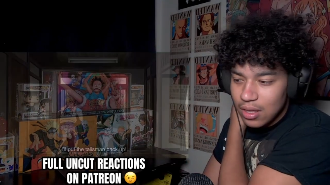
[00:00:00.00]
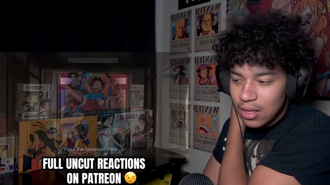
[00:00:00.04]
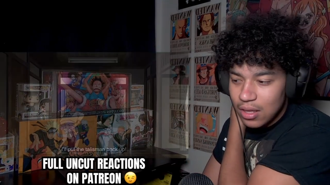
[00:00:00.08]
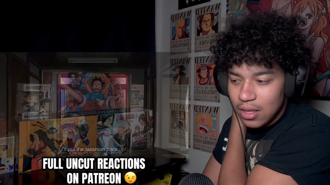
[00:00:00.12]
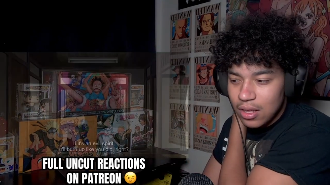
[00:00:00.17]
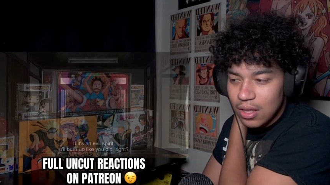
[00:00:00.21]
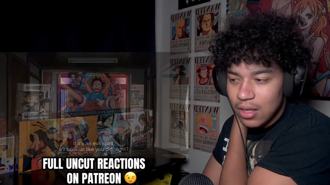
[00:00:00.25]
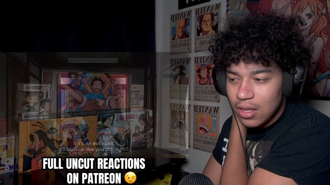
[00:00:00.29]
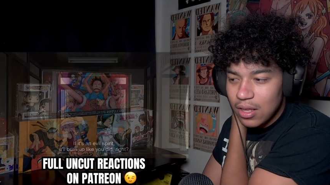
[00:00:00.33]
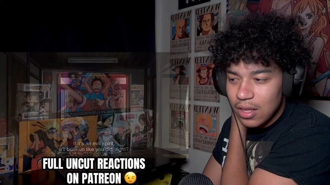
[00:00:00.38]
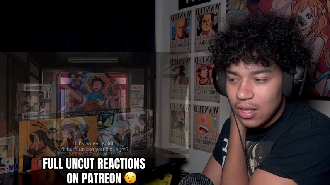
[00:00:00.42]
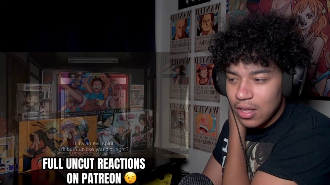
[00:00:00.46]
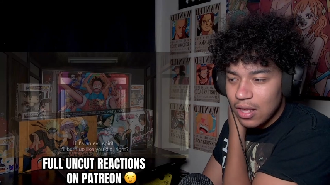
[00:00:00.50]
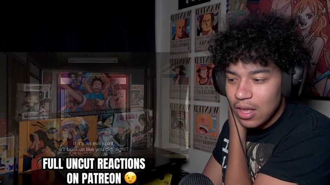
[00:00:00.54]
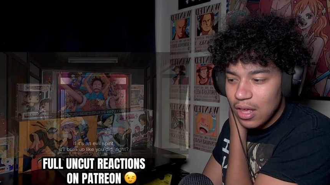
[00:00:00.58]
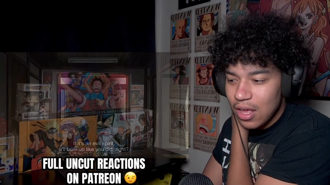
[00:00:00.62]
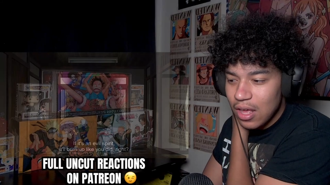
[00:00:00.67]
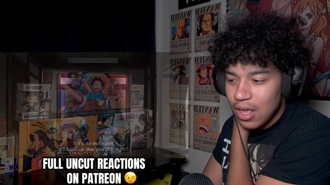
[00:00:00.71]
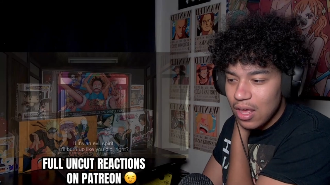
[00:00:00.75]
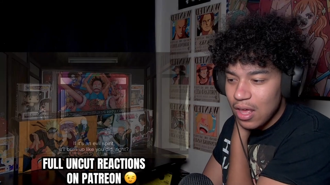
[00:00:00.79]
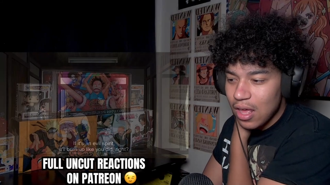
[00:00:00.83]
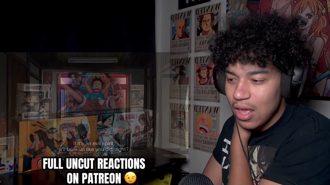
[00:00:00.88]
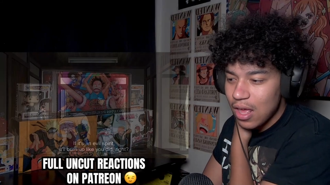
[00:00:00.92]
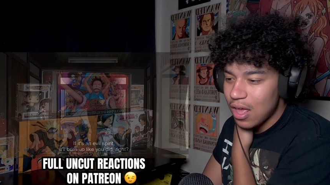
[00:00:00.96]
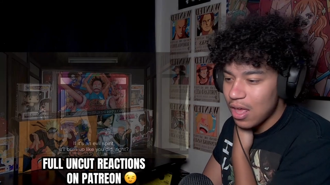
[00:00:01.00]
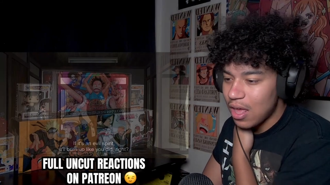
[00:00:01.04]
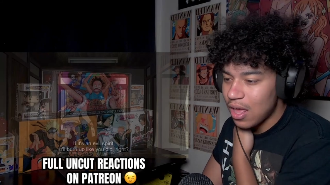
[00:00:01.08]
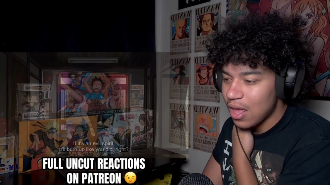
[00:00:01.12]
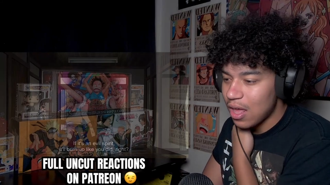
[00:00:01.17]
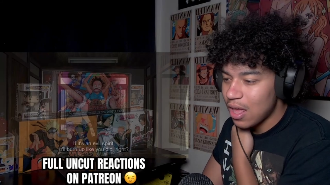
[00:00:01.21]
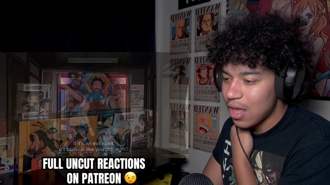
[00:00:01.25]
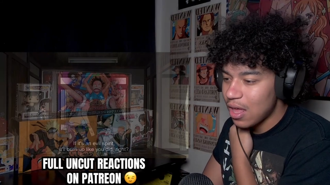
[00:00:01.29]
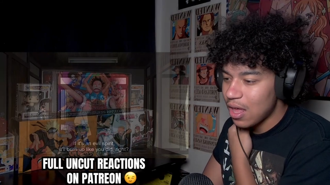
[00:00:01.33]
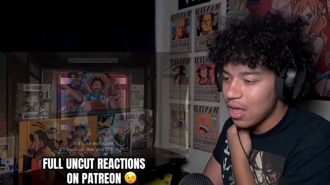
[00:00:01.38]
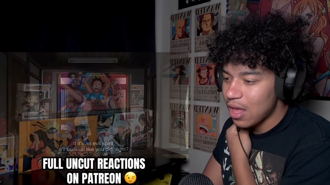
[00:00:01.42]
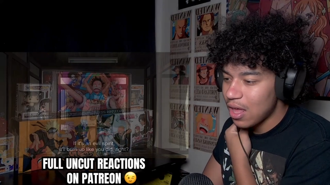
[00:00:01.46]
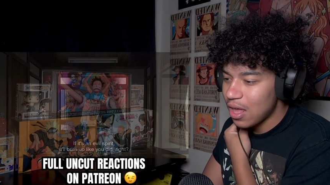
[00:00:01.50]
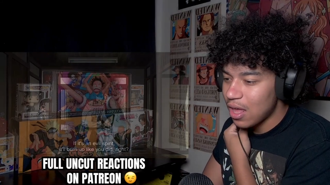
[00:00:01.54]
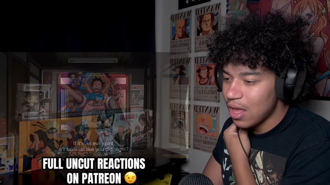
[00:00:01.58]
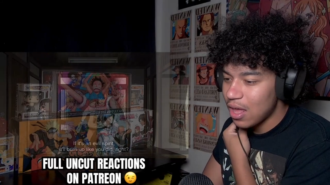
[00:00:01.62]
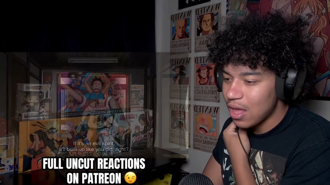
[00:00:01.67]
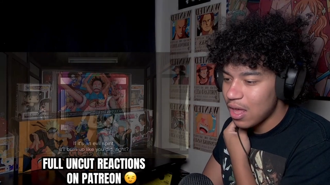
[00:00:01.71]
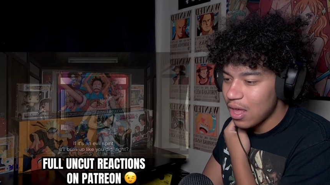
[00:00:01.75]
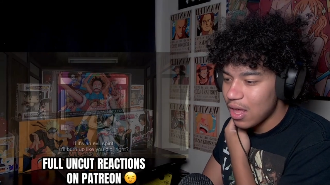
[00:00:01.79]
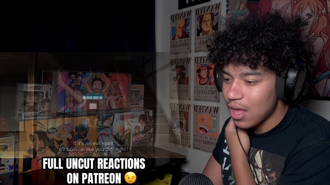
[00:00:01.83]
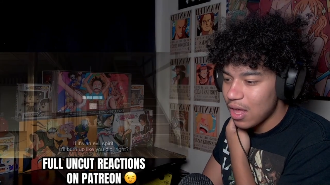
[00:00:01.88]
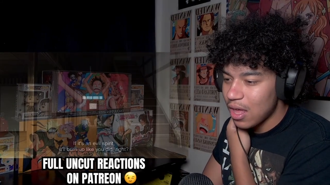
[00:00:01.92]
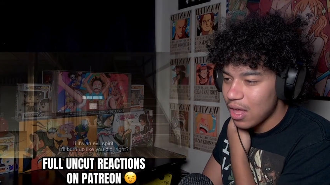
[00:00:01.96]

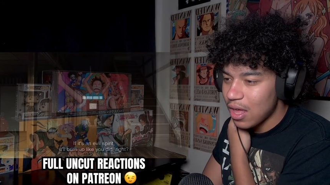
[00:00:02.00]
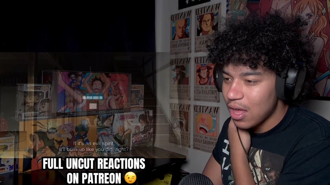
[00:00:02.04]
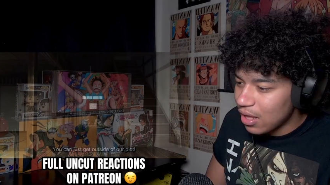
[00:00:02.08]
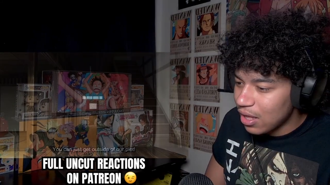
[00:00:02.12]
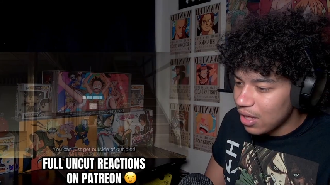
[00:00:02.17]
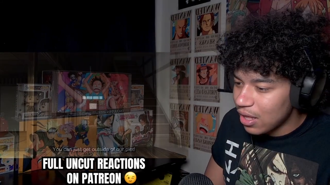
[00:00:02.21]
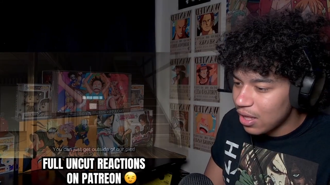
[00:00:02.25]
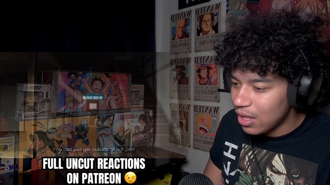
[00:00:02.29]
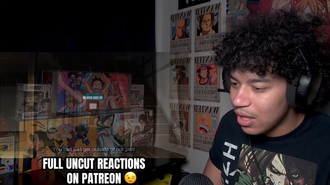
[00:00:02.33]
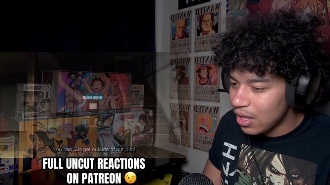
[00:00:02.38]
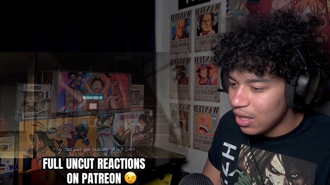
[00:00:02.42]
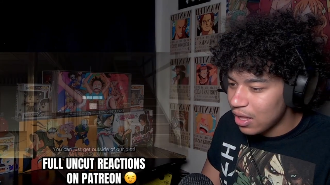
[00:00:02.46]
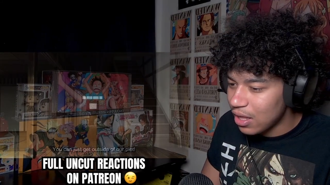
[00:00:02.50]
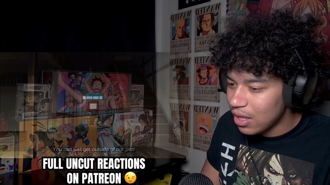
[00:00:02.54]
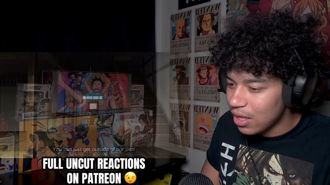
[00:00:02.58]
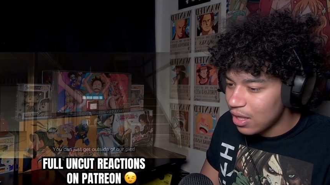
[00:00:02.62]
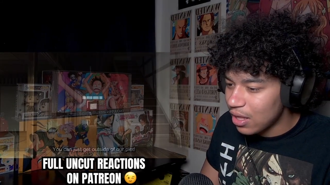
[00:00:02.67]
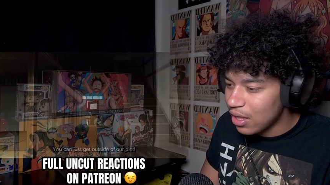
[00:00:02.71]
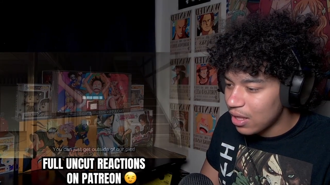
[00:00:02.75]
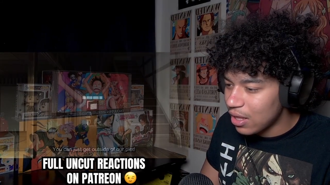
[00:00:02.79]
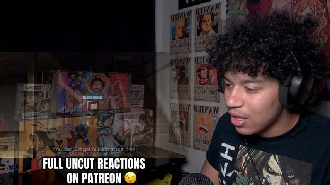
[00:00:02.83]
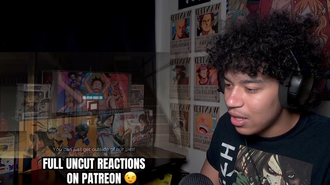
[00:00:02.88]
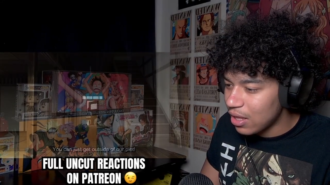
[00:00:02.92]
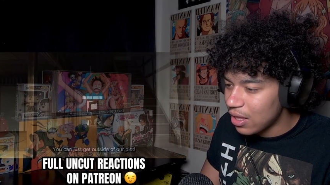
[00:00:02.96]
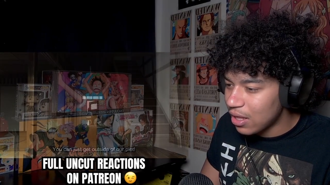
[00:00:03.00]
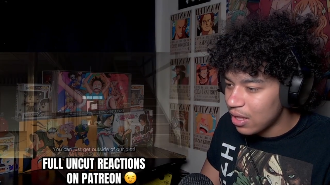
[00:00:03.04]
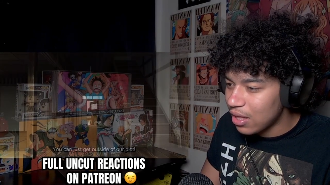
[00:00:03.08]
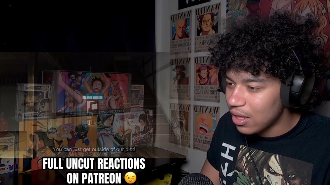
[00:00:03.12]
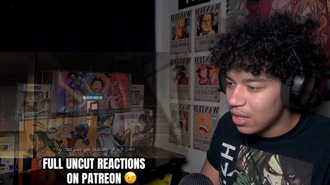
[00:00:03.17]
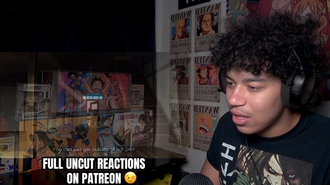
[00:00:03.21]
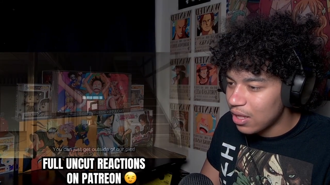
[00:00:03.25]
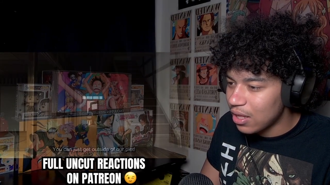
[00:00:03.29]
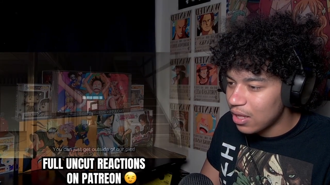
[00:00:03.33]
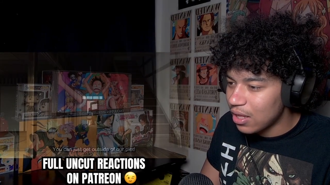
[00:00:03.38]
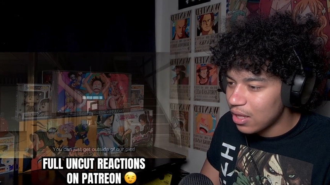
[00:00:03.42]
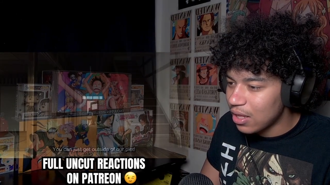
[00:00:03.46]
Nobody speaks.